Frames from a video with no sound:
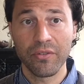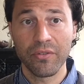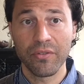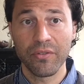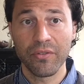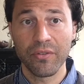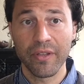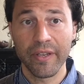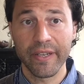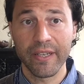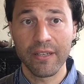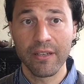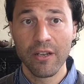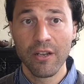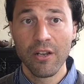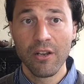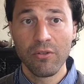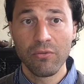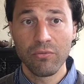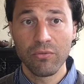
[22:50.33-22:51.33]
th like
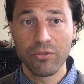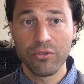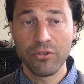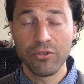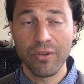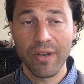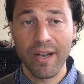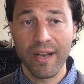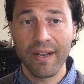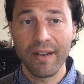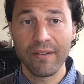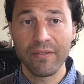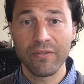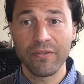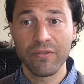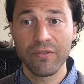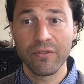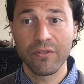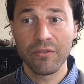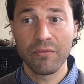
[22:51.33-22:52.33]
once you
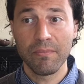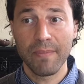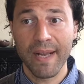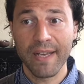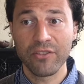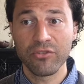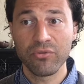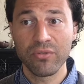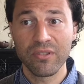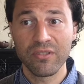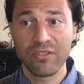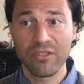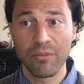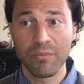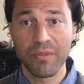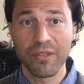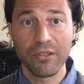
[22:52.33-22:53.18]
have mastery in something,